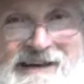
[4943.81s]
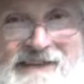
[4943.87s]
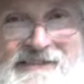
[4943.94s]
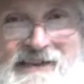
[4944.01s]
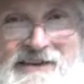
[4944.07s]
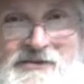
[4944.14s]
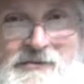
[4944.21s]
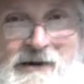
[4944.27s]

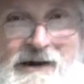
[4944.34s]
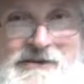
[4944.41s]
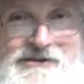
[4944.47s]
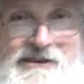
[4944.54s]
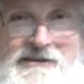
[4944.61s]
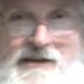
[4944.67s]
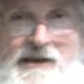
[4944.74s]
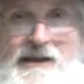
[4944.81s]
That's why
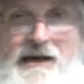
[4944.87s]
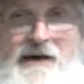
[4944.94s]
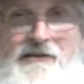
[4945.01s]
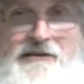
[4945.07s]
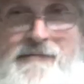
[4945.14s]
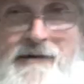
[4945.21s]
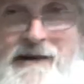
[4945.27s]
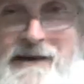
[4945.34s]
she's allowed
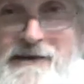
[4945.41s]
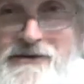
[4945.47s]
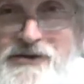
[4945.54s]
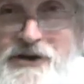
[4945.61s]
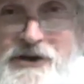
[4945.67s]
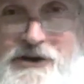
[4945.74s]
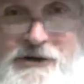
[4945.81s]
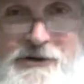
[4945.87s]
to bring
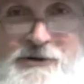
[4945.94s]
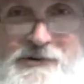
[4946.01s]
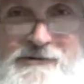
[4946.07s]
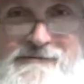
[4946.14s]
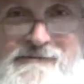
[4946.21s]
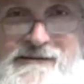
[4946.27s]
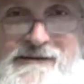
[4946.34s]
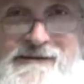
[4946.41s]
2.
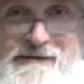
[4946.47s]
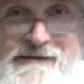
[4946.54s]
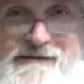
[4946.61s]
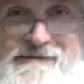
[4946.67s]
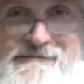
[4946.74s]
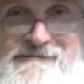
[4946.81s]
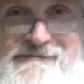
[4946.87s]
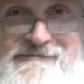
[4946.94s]

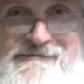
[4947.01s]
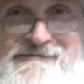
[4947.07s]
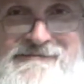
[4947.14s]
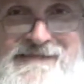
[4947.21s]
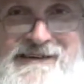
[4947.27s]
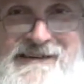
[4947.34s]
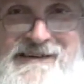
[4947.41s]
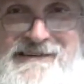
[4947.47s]

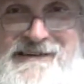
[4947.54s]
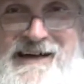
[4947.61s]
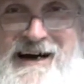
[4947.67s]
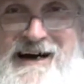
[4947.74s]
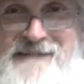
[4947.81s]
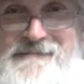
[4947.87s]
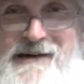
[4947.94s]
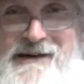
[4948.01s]

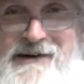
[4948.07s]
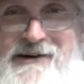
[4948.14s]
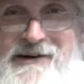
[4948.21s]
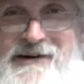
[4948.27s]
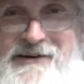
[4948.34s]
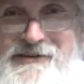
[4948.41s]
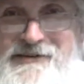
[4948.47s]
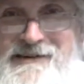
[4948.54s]
Not
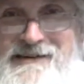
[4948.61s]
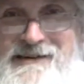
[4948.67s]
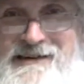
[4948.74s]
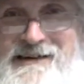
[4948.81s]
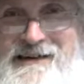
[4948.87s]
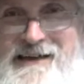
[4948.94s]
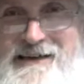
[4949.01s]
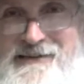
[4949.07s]
because
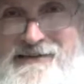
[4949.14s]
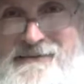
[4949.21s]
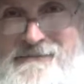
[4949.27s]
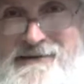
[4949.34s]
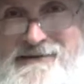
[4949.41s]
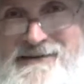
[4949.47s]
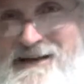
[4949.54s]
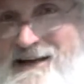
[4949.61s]
he's the
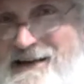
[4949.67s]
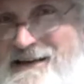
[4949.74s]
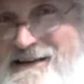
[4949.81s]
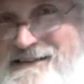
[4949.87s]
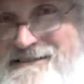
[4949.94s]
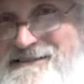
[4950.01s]
Messiah.